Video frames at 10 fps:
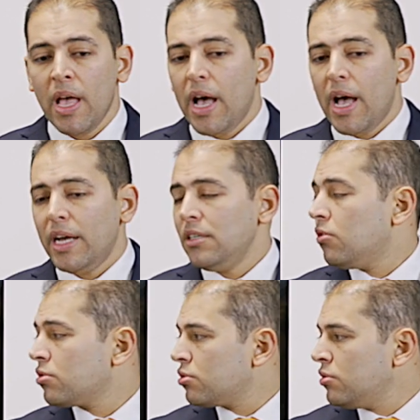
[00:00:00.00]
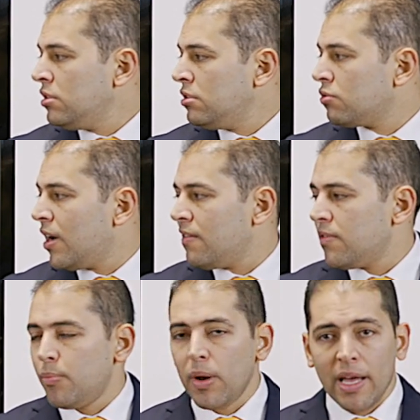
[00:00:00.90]
And also you need to have a
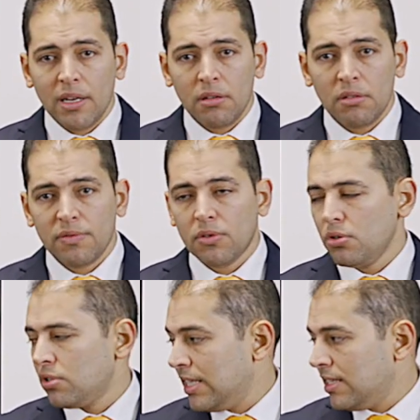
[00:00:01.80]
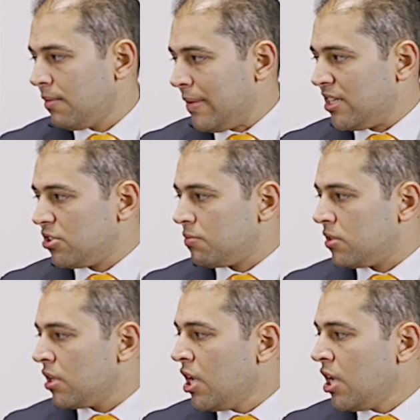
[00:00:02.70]
plan for your data management.